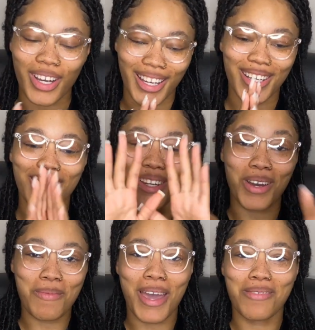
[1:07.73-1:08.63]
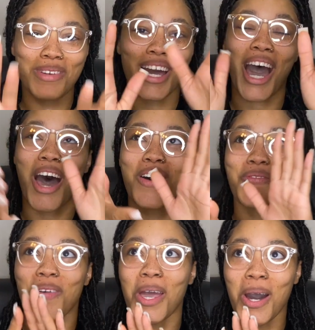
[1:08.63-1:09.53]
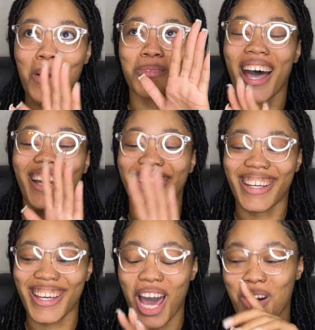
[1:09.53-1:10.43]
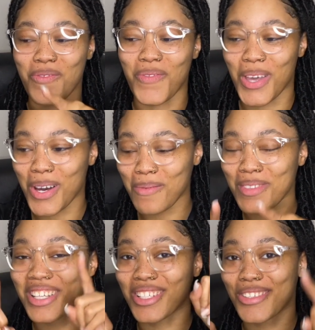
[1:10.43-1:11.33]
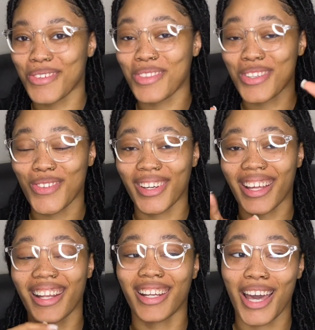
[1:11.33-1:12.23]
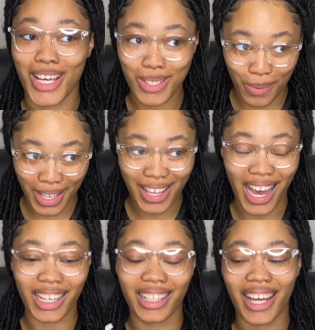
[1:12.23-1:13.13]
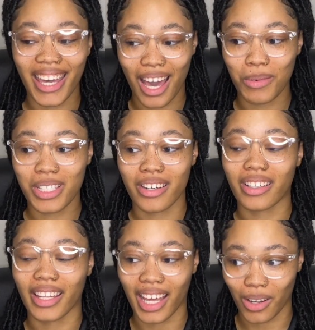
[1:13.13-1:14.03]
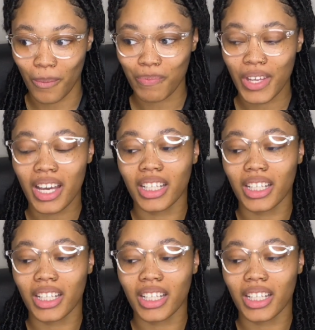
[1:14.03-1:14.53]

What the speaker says: Okay, don't get mad at me, y'all. I filmed the truth or drink last week. I didn't like how it turned out.